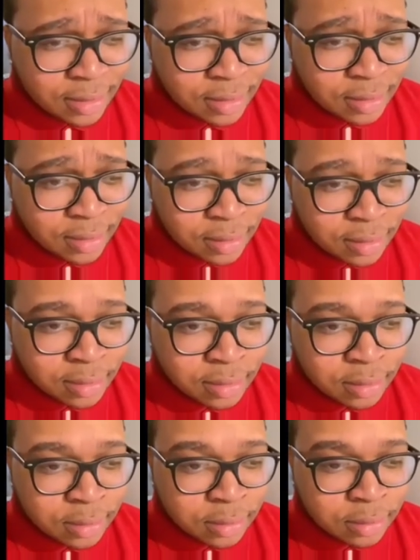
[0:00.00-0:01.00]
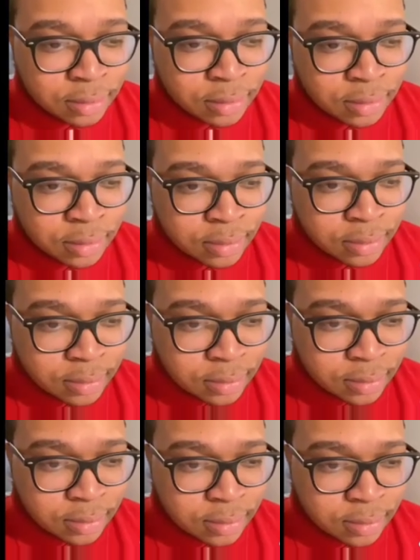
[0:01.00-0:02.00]

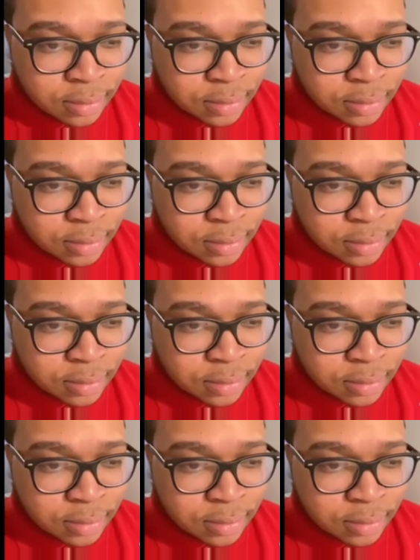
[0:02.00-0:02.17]
[no speech]